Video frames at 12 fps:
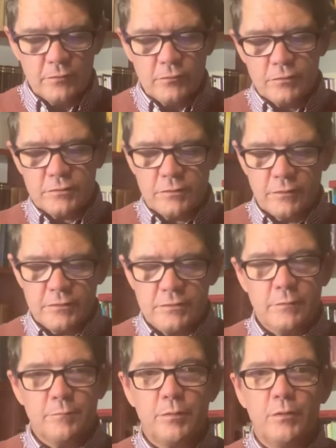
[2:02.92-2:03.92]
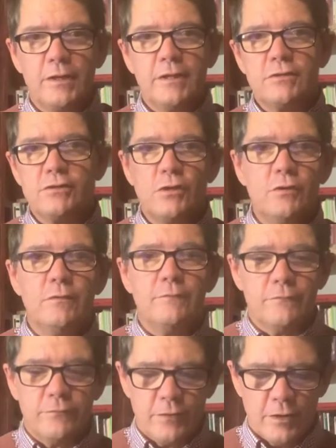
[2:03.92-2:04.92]
cross currents that pull it to and
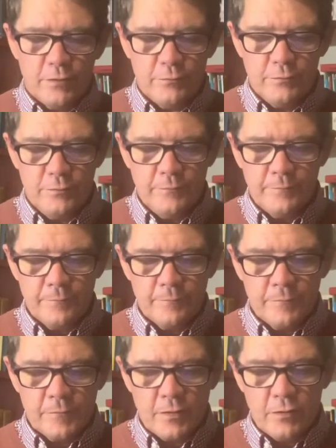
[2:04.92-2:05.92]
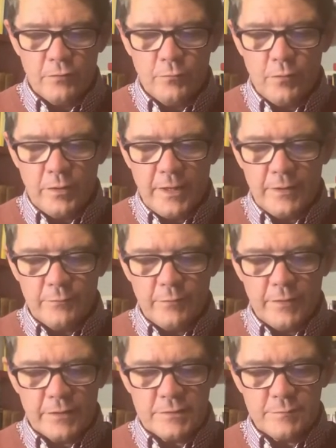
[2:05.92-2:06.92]
fro on the one hand, we're
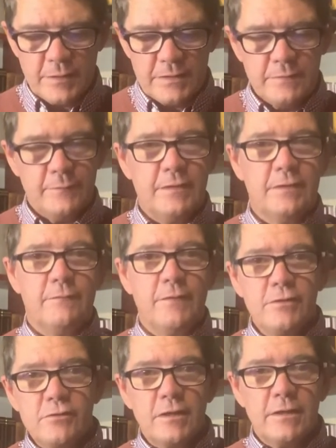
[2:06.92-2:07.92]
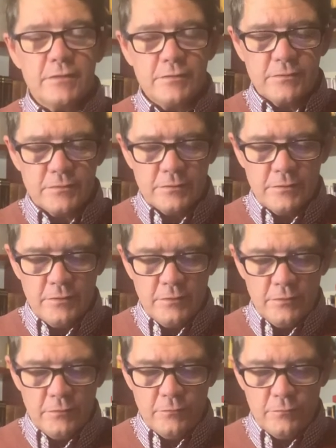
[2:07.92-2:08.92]
expressive individualists
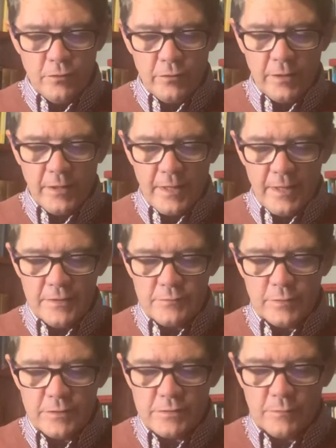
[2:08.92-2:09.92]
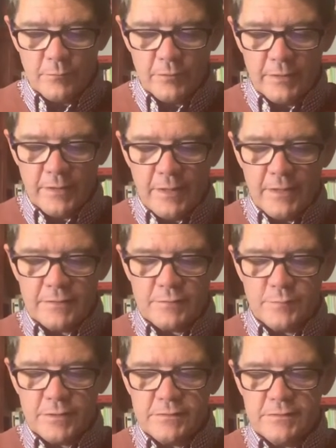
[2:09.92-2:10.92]
who nod our heads when someone
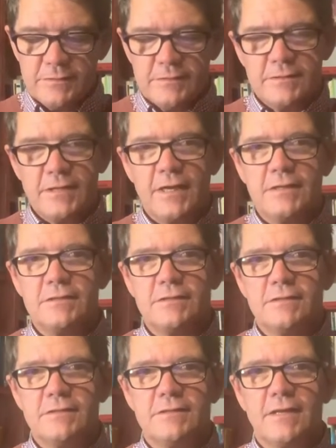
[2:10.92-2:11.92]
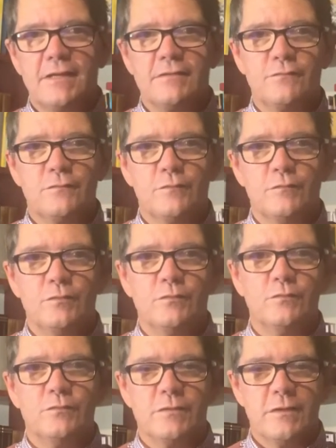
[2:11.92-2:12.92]
expresses distaste, distaste for
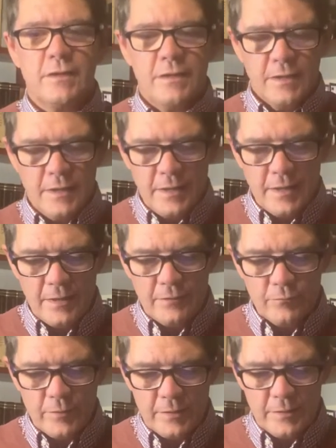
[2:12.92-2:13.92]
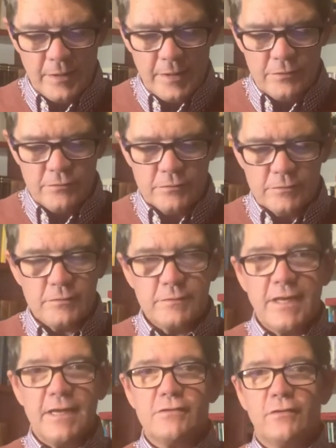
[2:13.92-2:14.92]
rules and regulations. And
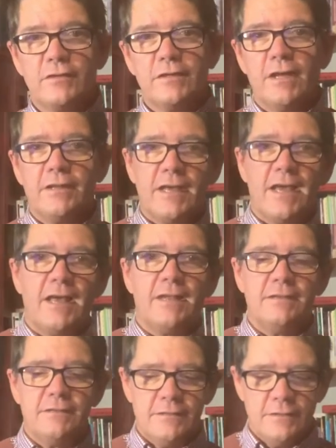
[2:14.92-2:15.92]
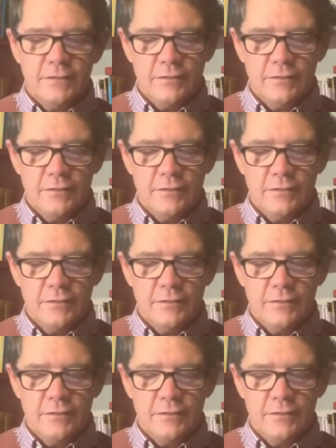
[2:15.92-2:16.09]
yet, on the other hand,